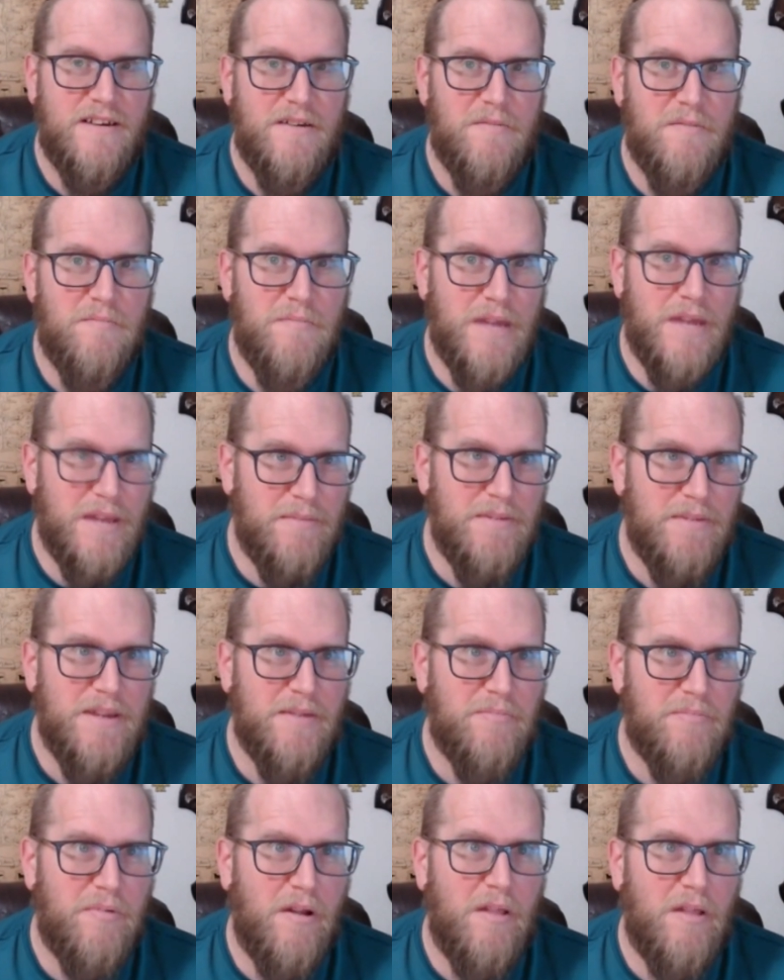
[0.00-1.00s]
maybe
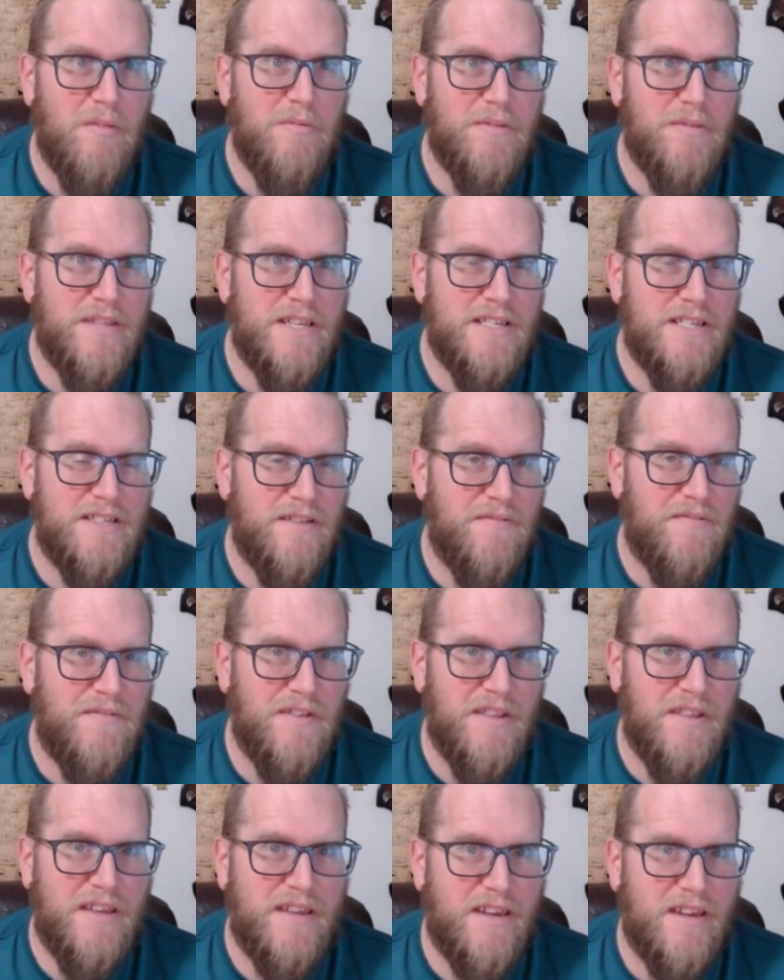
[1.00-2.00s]
a problem with this. I
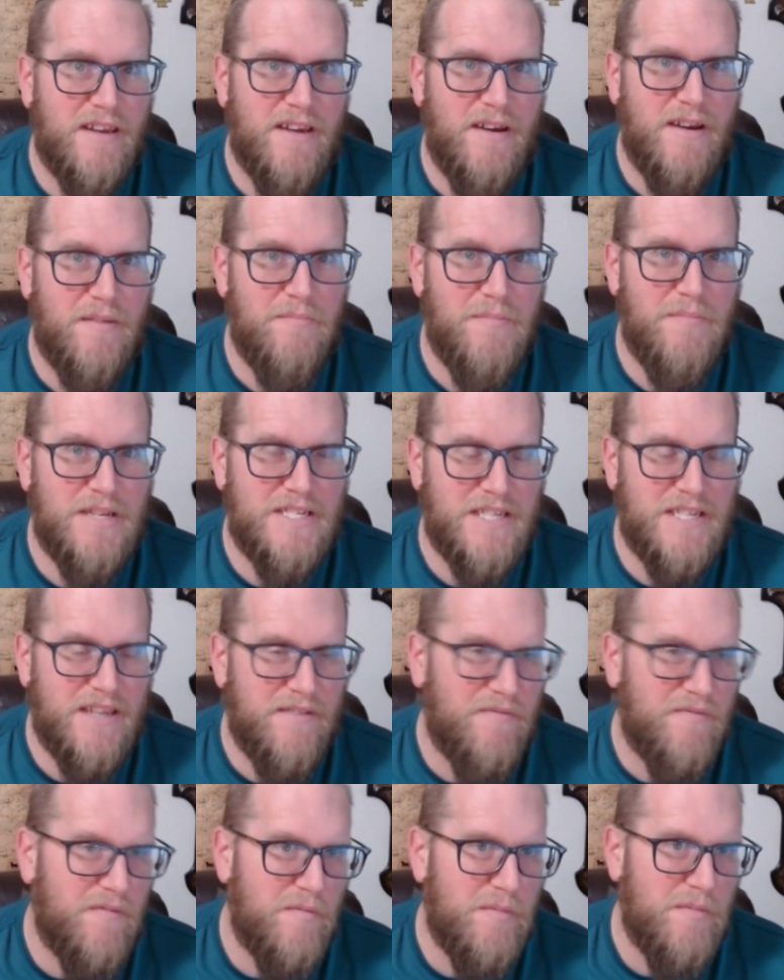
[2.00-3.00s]
feel like I'm missing
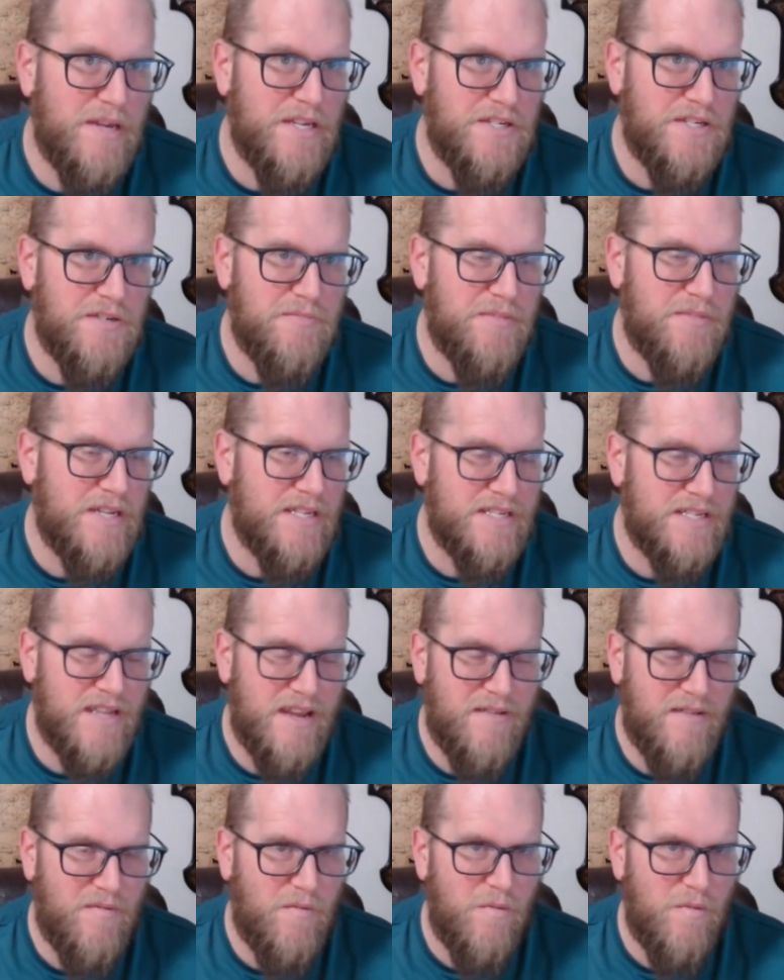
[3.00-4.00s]
information because I
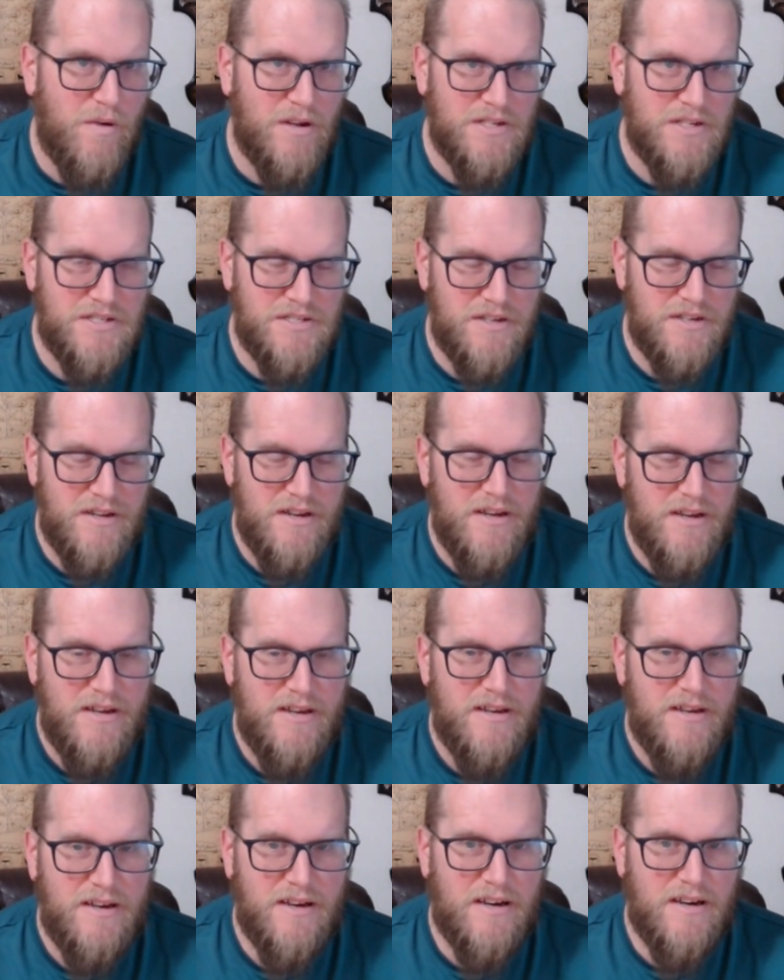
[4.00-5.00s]
haven't watched
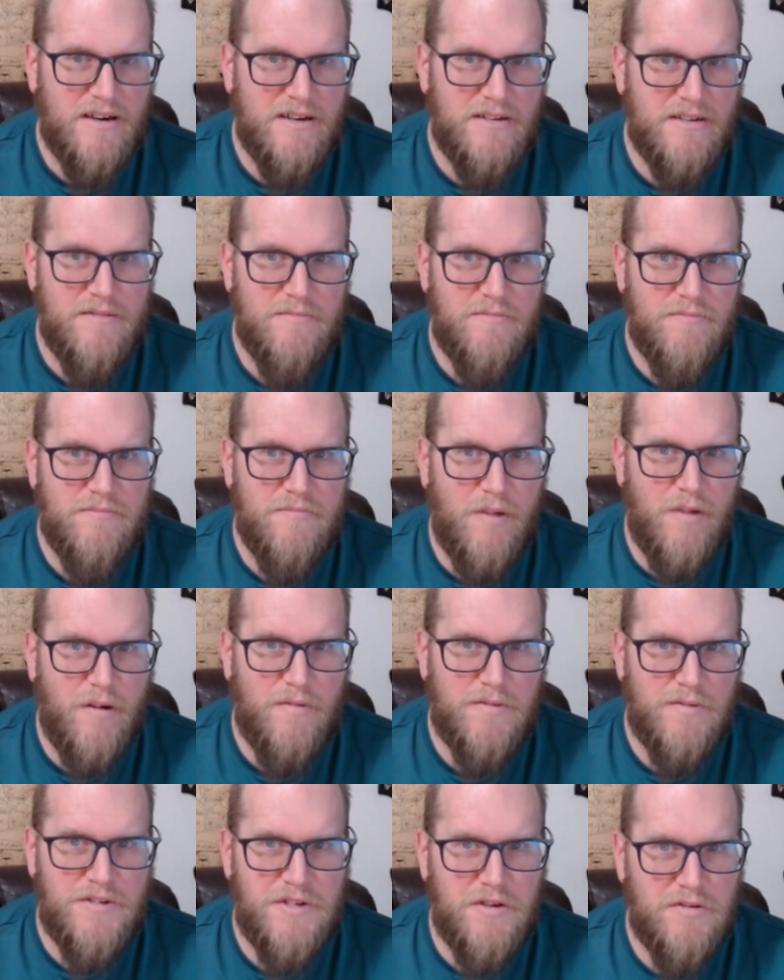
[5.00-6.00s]
uh,
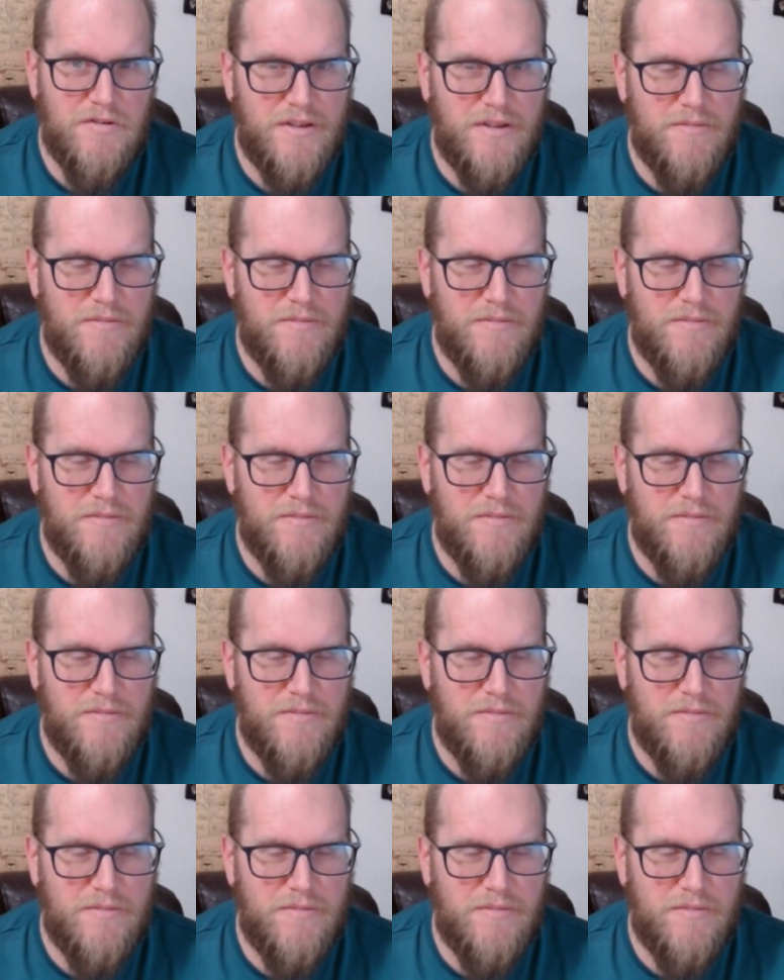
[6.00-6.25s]
Marvel shows.